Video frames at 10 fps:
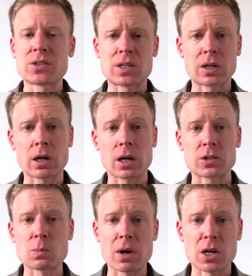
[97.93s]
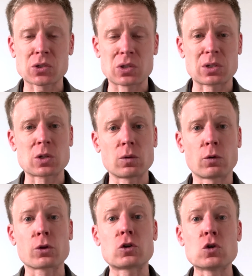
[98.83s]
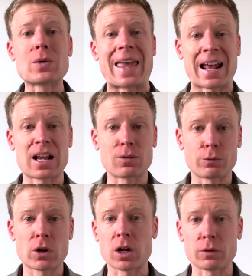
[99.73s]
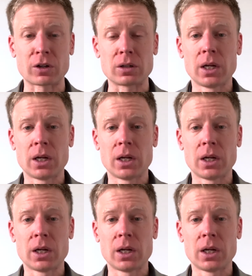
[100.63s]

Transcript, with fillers: synagogues, mosques, and so forth to get involved.